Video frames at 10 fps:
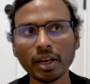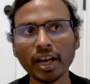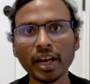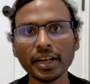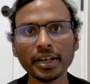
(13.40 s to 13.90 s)

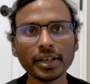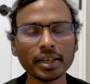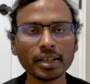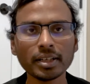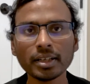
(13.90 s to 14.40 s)
and
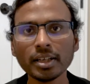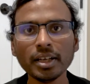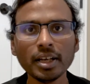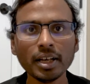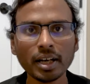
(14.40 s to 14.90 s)
uh,
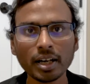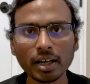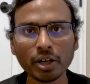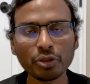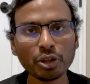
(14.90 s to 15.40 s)

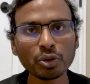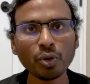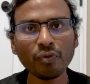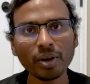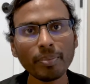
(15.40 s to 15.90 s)
uh,
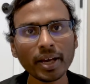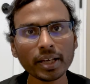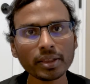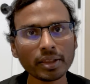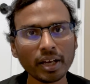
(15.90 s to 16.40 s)
Cisco WebEx
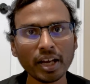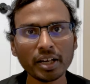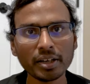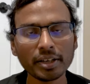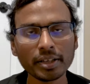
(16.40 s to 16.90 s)

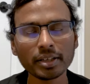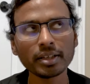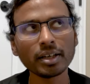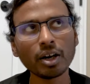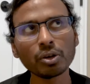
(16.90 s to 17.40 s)
and
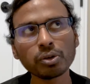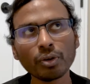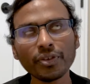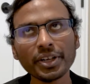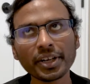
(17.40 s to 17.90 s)
uh, also
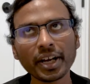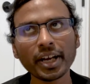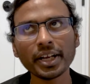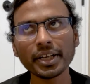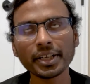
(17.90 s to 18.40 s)
we
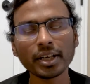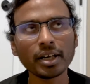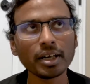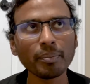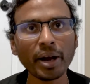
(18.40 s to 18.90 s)
tried
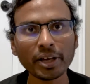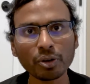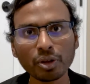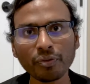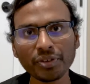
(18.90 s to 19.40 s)
uh,
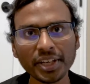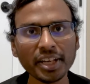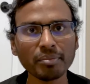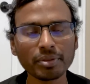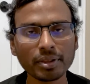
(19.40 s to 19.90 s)
Microsoft
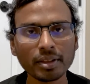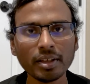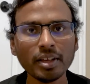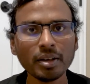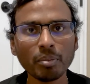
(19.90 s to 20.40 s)
Teams.
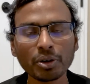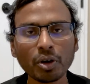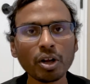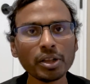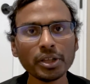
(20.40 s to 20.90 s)
But
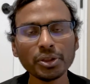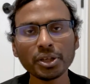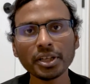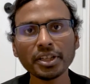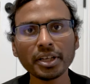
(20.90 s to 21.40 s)
all these
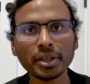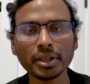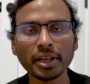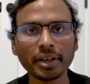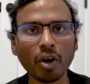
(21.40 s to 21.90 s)
three needs
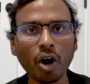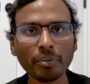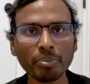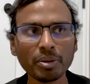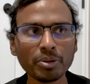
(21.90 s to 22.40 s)
like
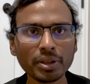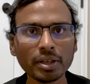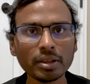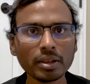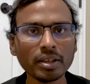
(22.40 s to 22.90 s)
on-premises,